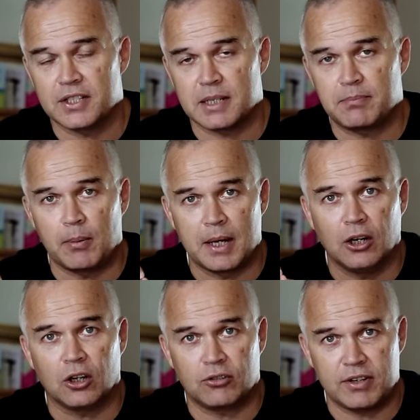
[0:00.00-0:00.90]
It's probably a
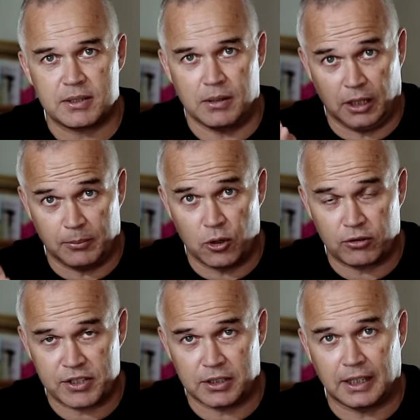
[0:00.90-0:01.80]
lot, a lot more
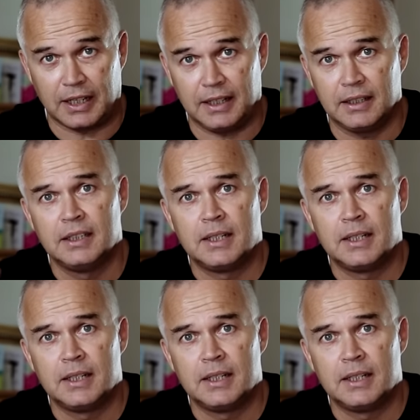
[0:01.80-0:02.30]
crystal clear,